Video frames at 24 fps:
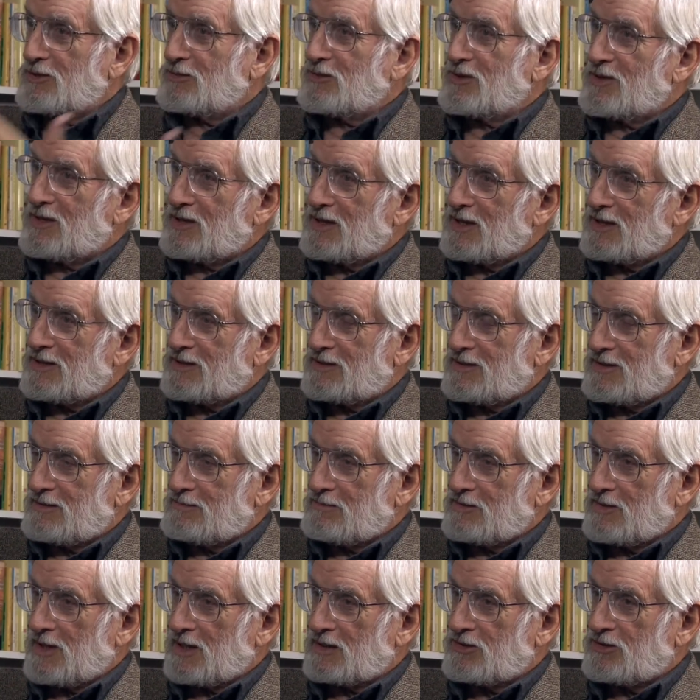over the
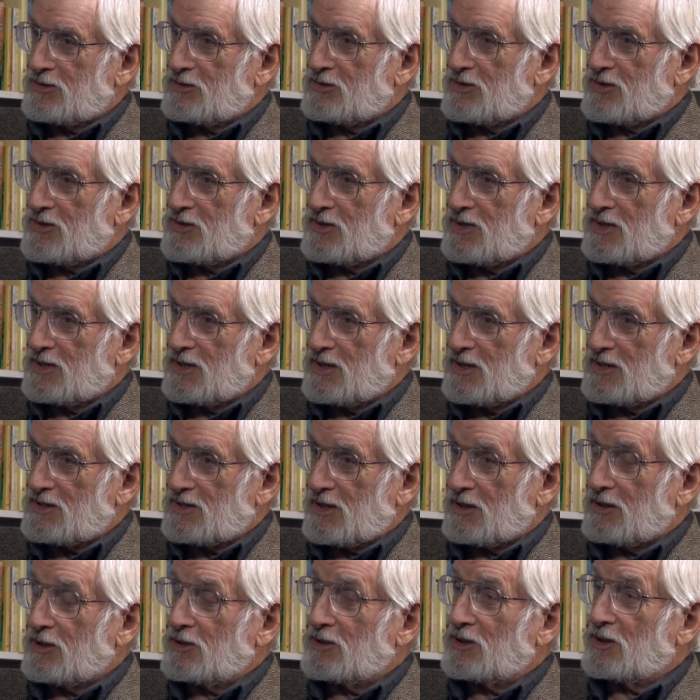next 2 or 3 years. I
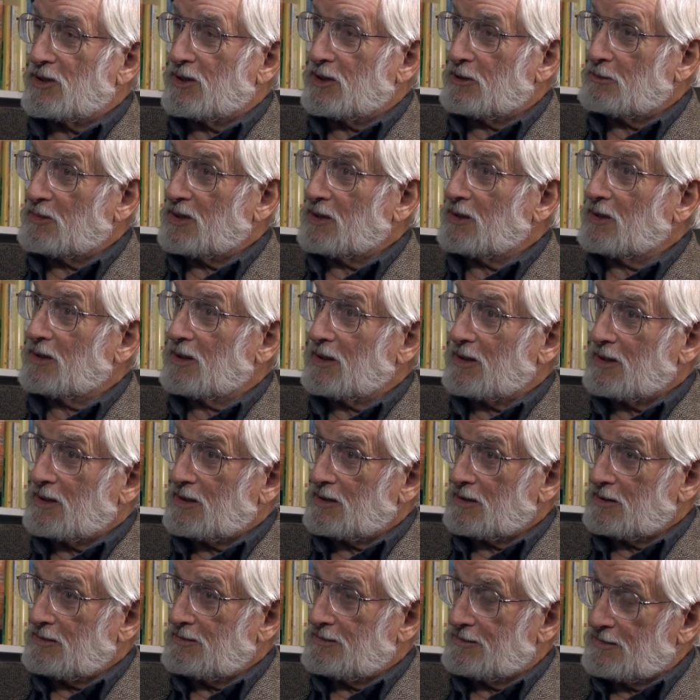know you're going to be looking at
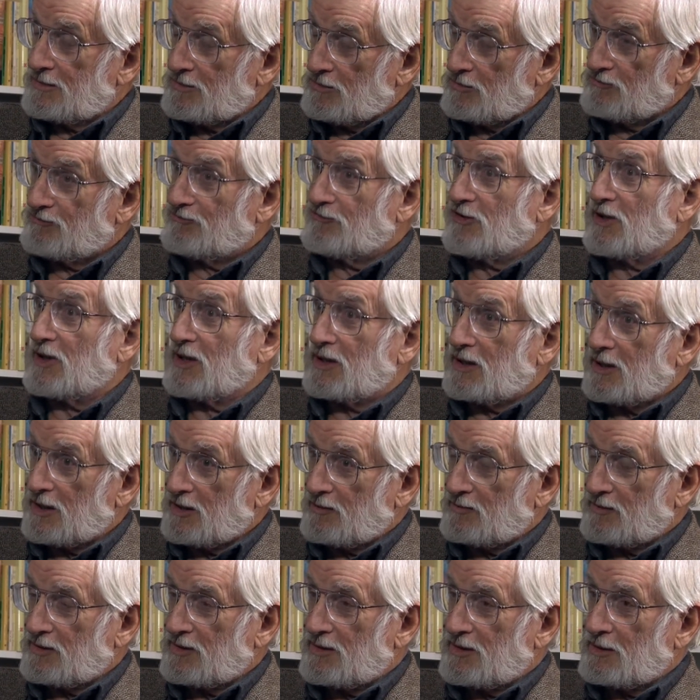it very
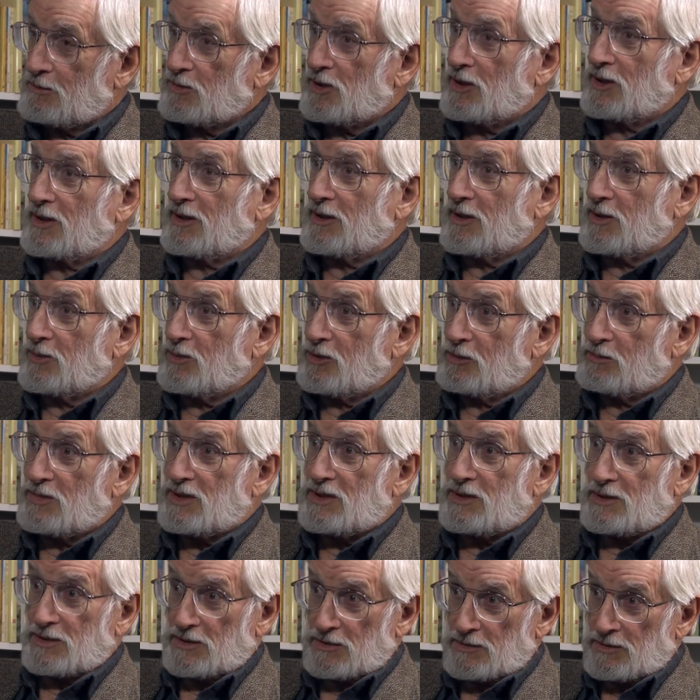carefully. The Mercury will be
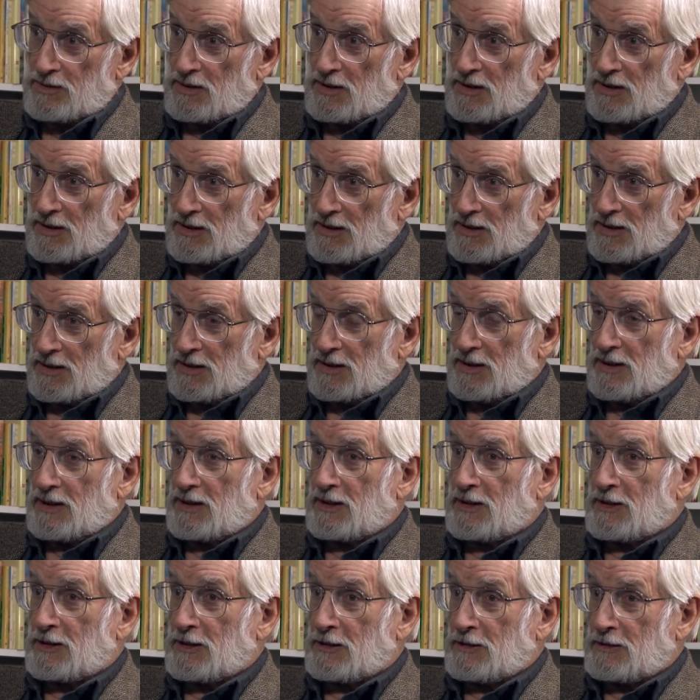too.
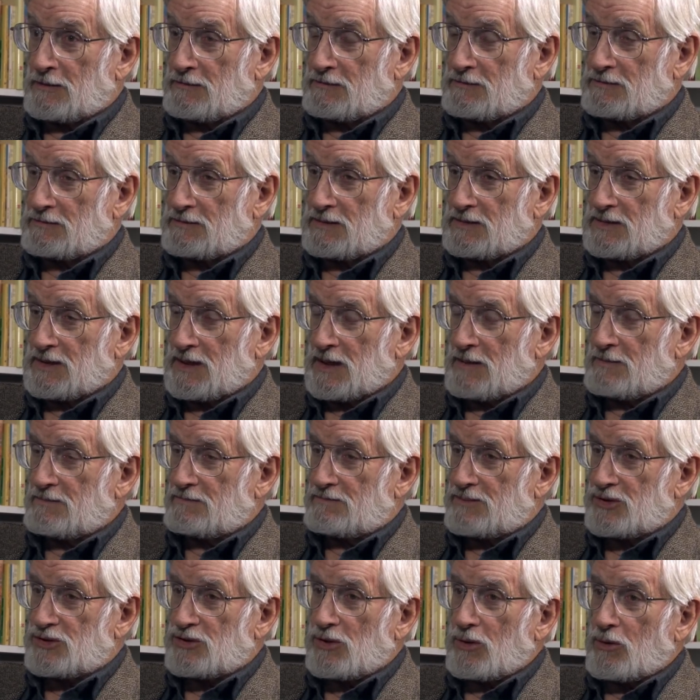I'm
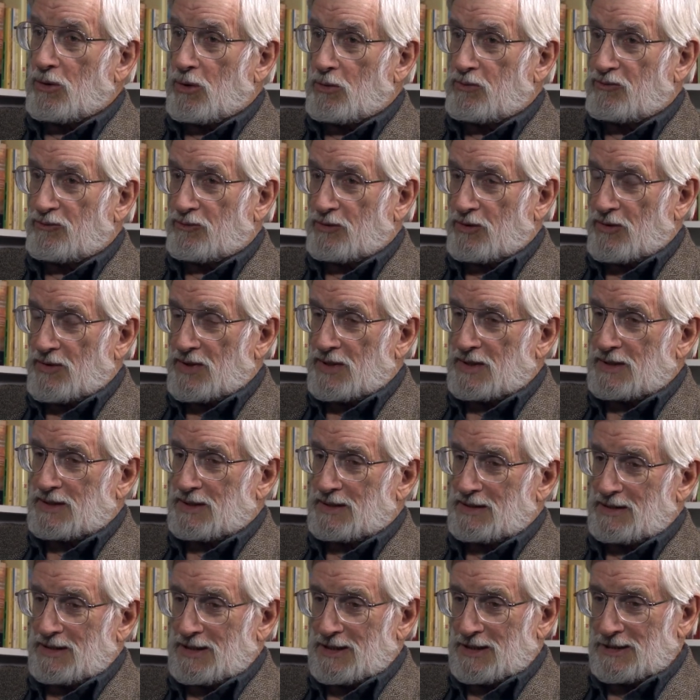so hopeful that
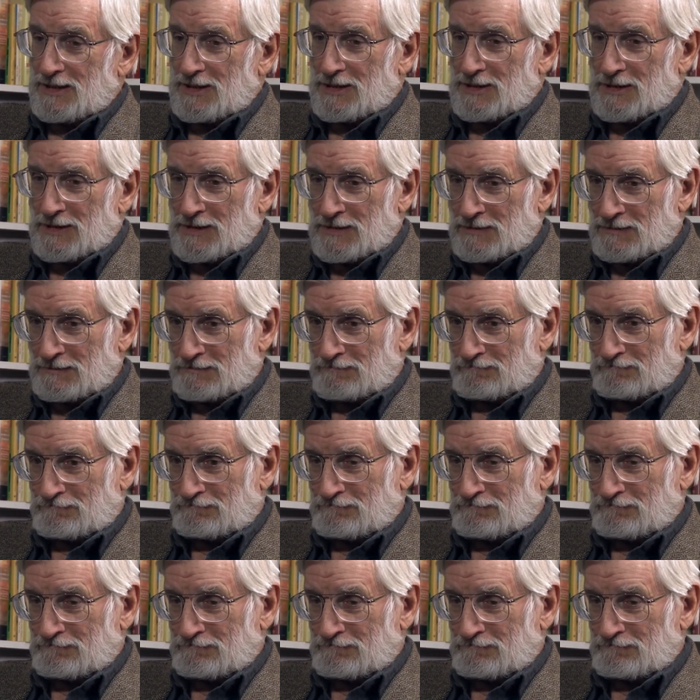the